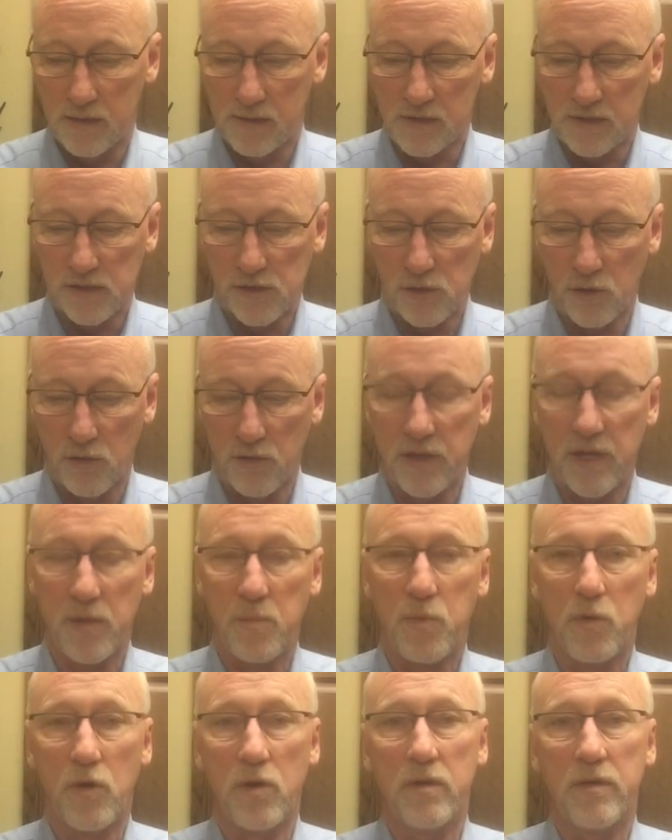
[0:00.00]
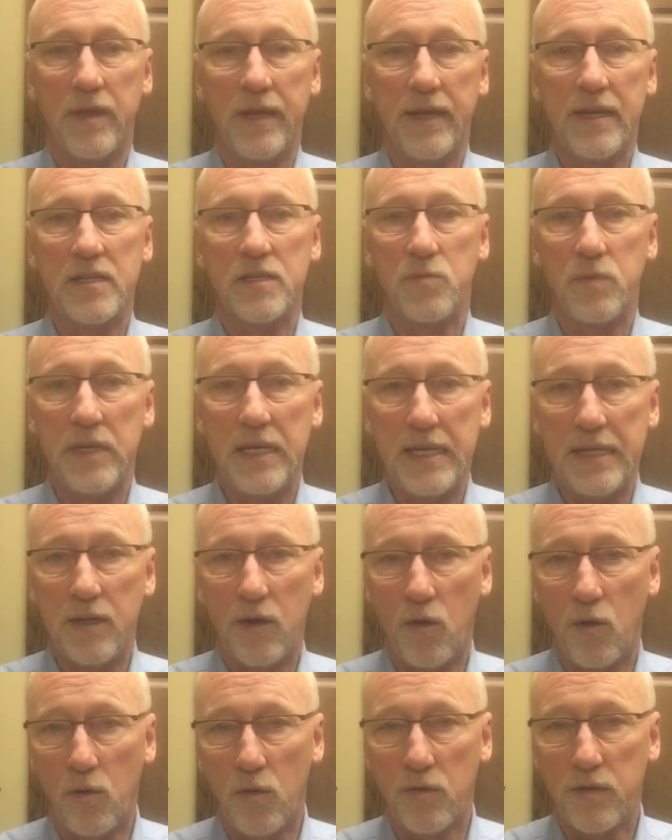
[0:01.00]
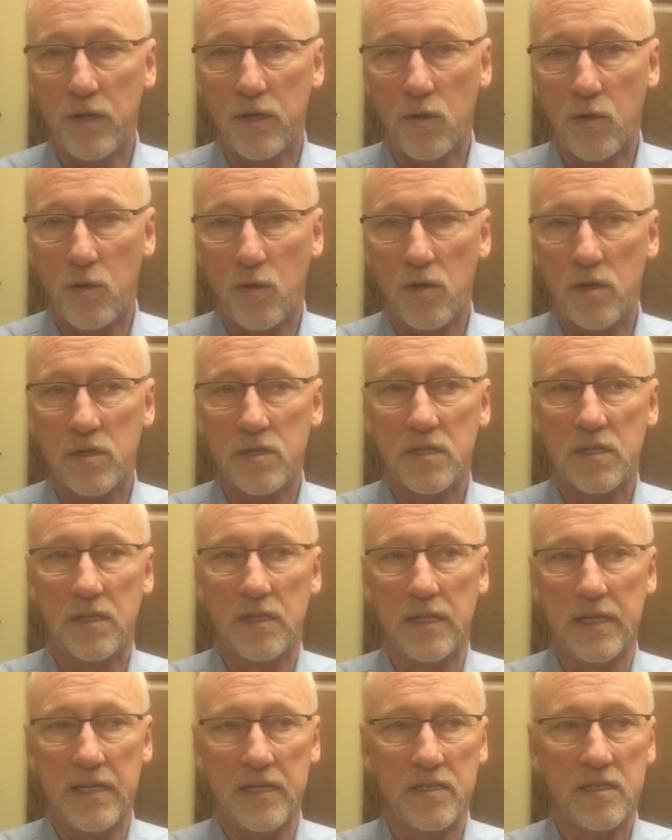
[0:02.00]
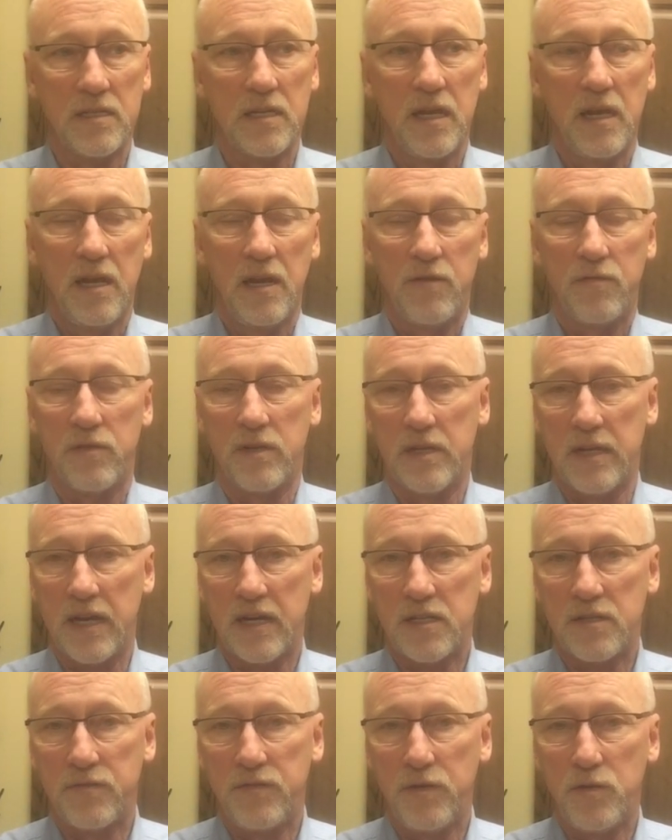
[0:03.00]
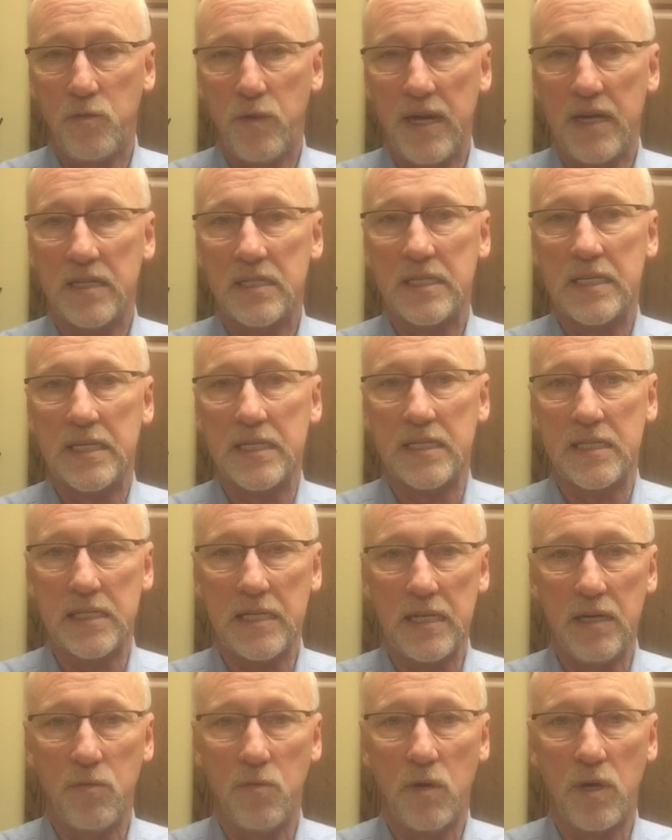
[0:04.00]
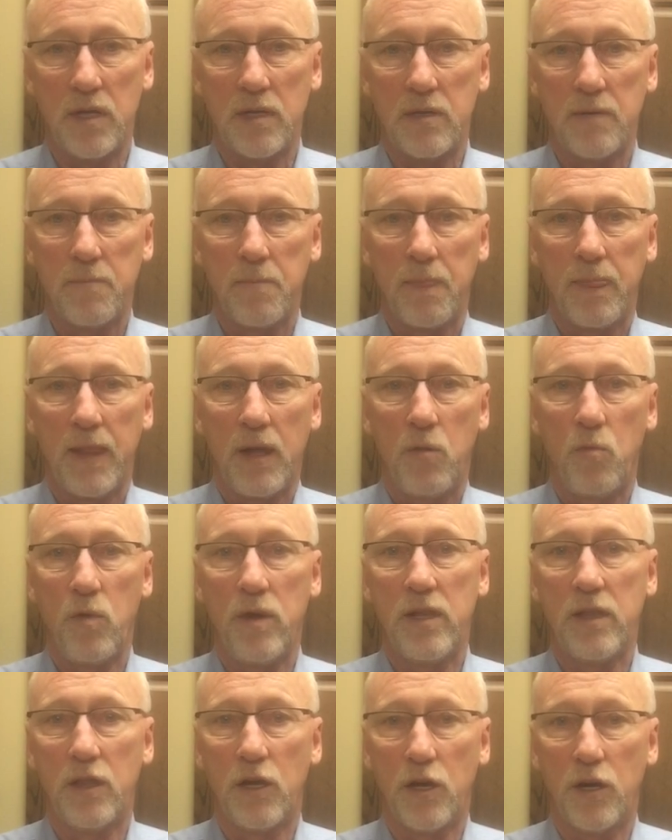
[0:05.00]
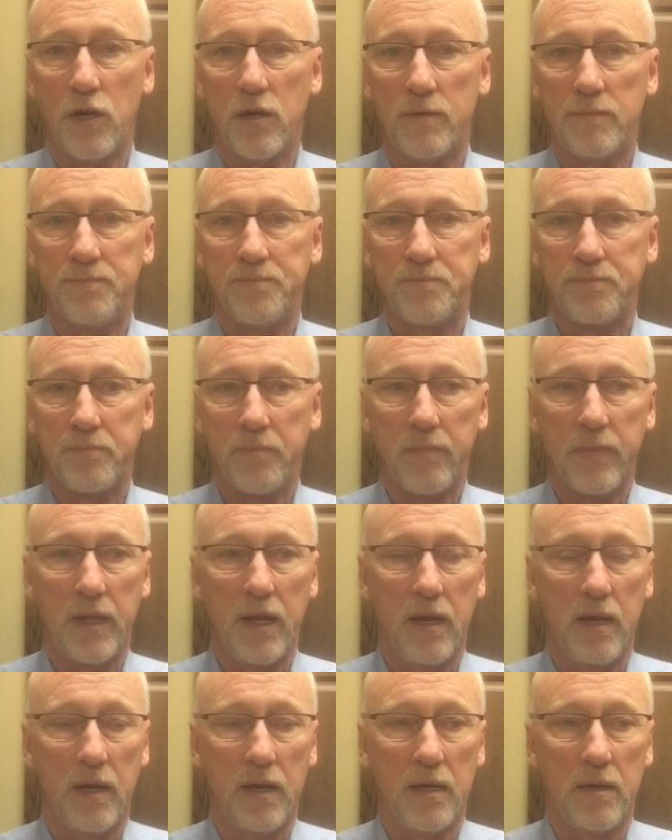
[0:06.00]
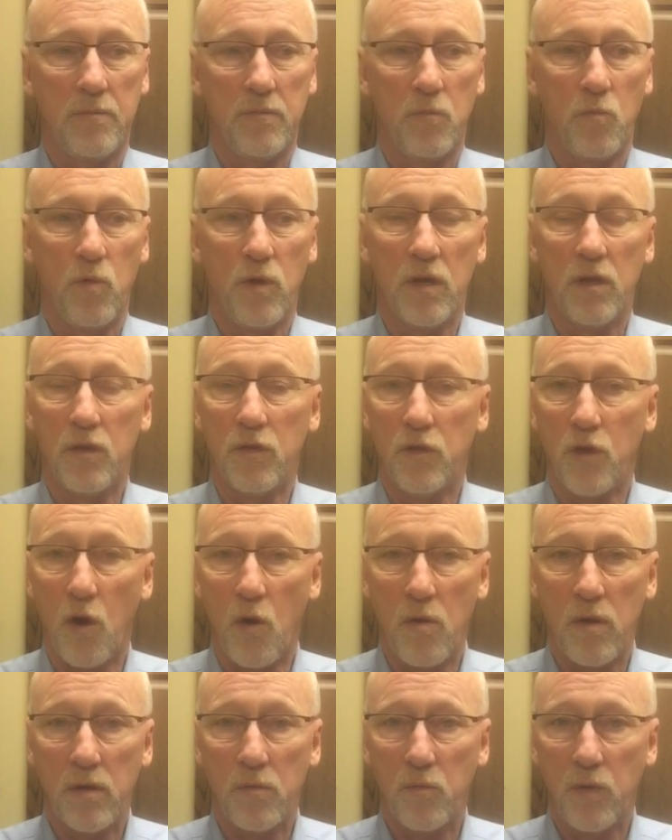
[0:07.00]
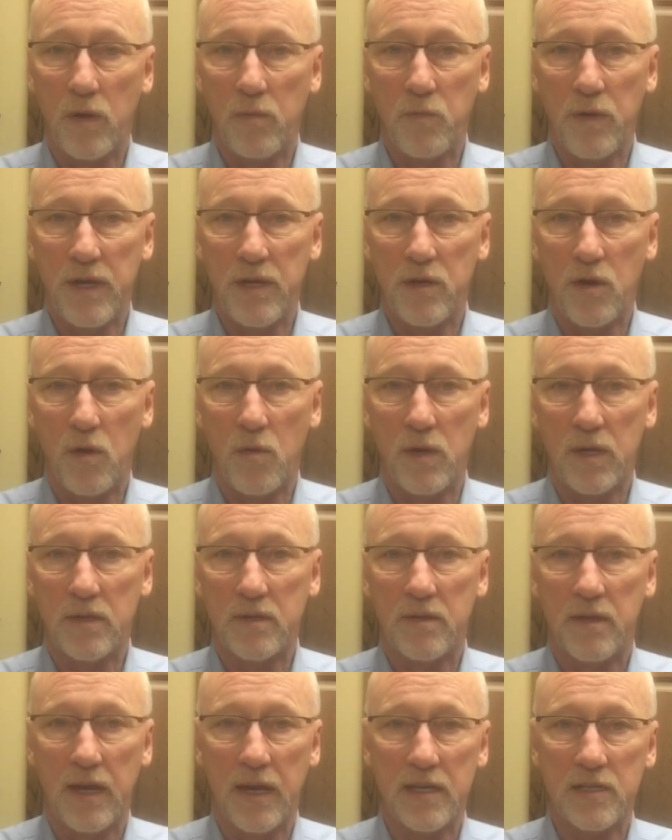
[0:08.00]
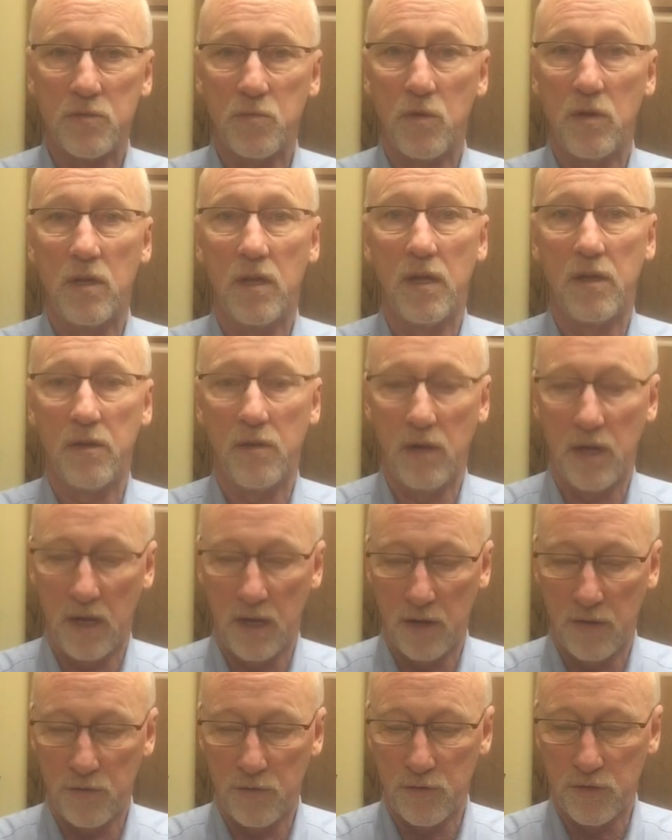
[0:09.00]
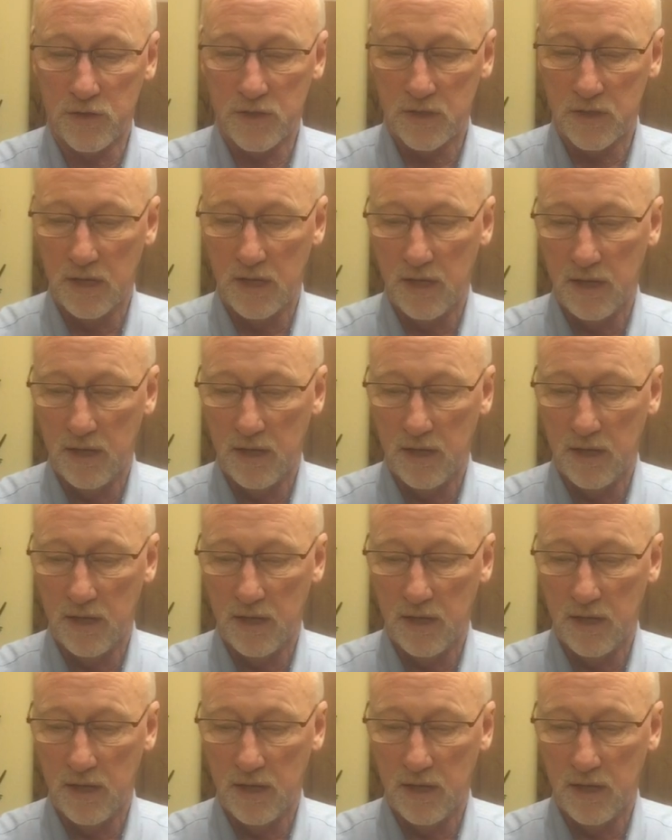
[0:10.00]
So the important thing is we need to hold the course, at least for the next few weeks, to see what we learn. We'll know it when we know it, as will others